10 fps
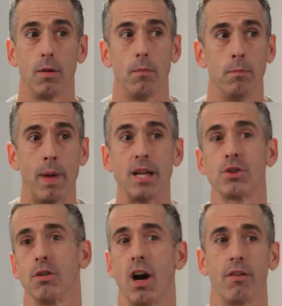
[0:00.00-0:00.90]

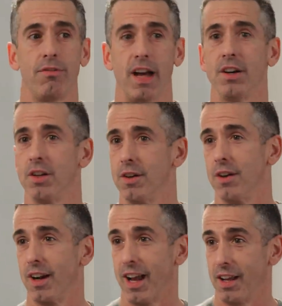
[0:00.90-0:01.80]
measure our
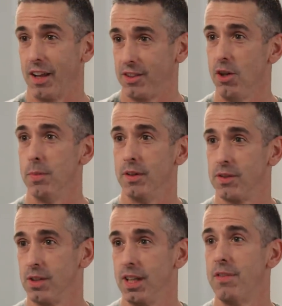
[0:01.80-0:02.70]
failure uh, as humans
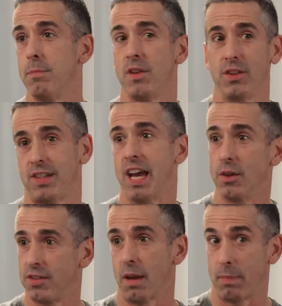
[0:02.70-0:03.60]
to live up to the
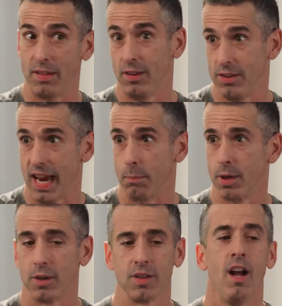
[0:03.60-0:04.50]
standards set by these damn
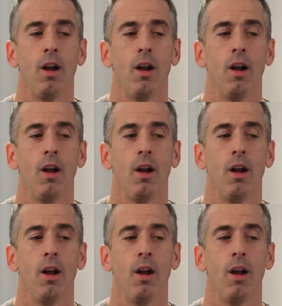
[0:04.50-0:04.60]
birds.